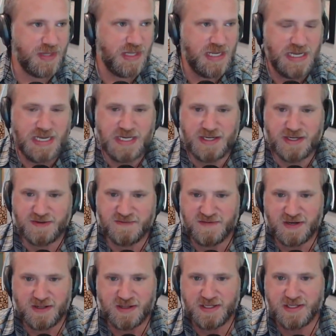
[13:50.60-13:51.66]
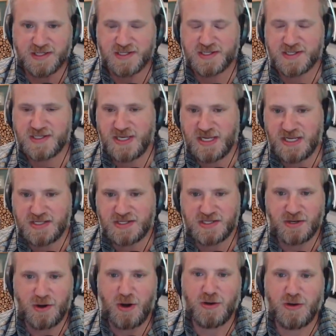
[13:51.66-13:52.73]
heated and ventilated
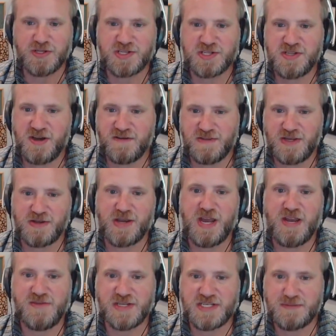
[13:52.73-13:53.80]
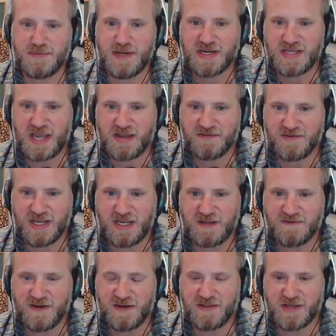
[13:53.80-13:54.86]
seats, all the stuff that you kind of expect out of an
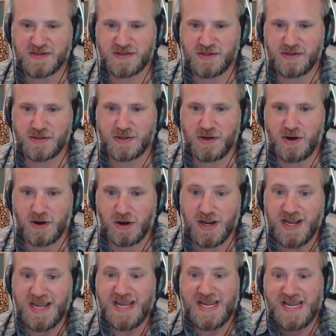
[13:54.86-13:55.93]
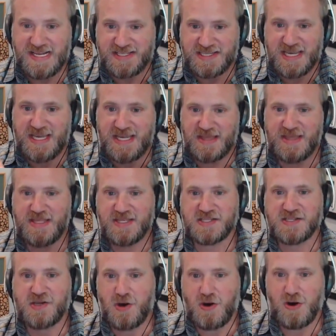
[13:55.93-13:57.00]
$85,000 car is in
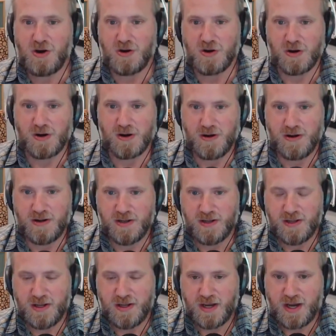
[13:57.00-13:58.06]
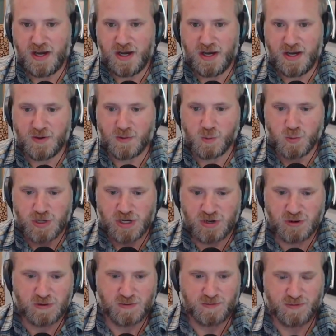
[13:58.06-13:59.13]
this car.
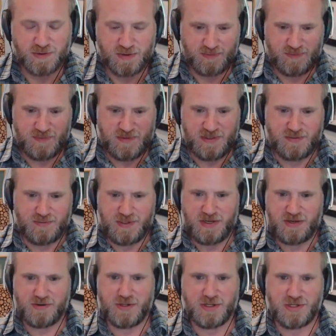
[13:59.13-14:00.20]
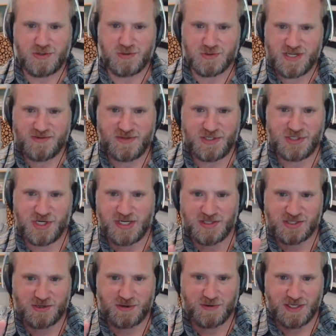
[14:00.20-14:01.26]
Rear, did yours have the
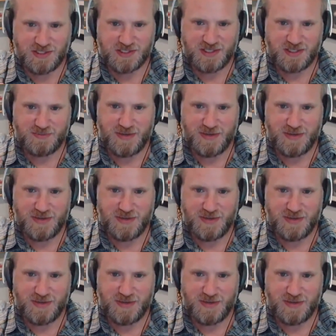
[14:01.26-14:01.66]
giant screens on the